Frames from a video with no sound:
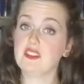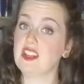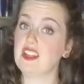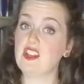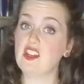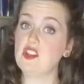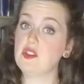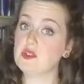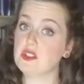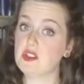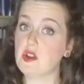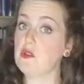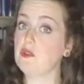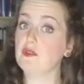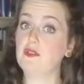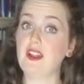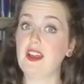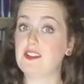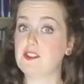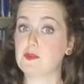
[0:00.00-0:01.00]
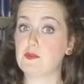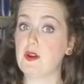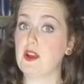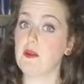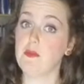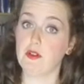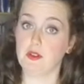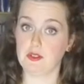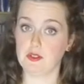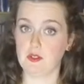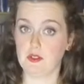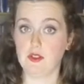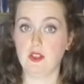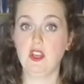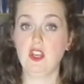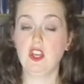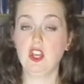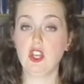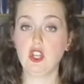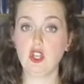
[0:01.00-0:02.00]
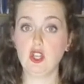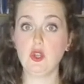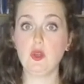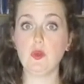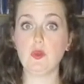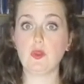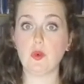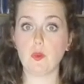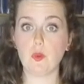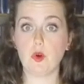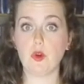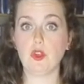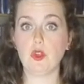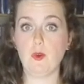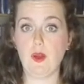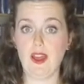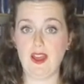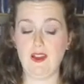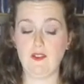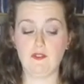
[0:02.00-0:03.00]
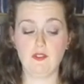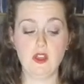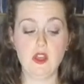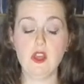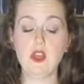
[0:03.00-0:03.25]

then use an old Flash spray bottle. Use what you have.